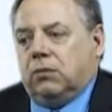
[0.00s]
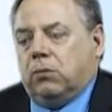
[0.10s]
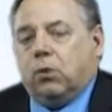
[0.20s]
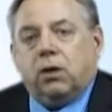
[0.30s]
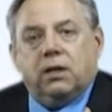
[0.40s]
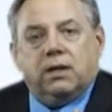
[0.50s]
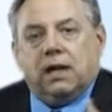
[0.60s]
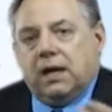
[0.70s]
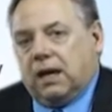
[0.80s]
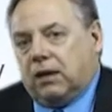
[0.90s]
work that
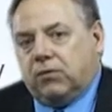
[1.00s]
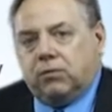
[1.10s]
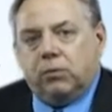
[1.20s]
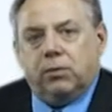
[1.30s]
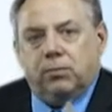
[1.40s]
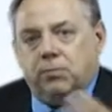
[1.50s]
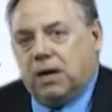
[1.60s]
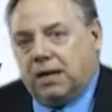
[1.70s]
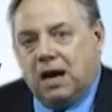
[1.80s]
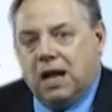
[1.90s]
I have with
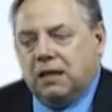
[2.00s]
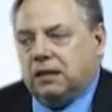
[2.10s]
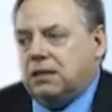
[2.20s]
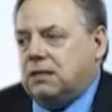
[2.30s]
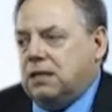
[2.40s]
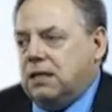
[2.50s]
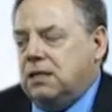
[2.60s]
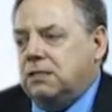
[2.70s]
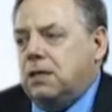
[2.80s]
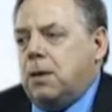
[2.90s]
my colleagues
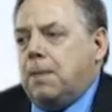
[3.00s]
is,